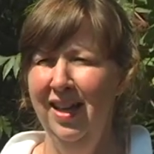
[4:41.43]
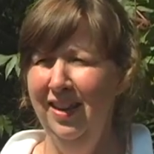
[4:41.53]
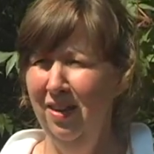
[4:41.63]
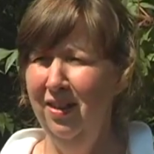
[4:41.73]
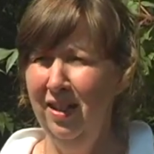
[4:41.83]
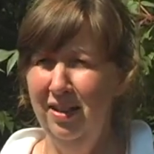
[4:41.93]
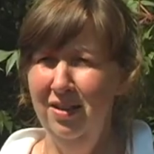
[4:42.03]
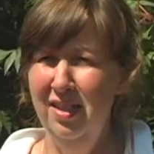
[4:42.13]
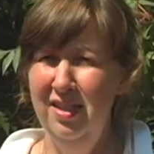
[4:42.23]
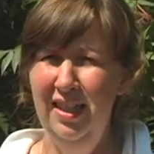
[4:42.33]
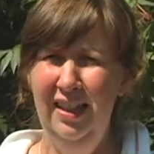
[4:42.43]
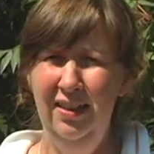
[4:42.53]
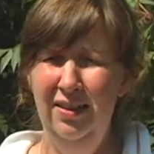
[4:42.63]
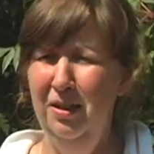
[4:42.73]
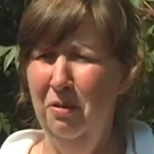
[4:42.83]
They're like little
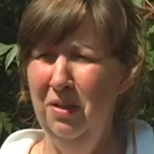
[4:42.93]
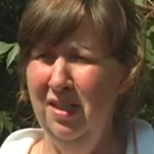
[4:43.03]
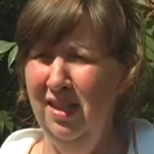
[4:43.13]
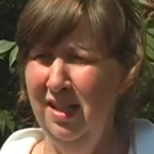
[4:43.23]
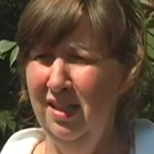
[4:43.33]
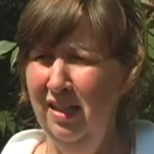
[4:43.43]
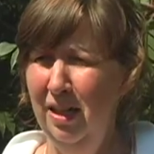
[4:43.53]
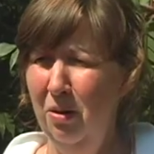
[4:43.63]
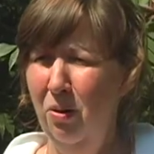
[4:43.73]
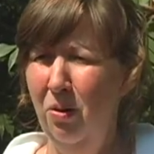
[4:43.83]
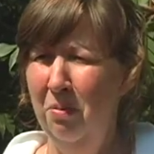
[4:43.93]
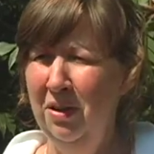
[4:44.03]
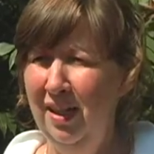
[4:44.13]
seeds, they go home and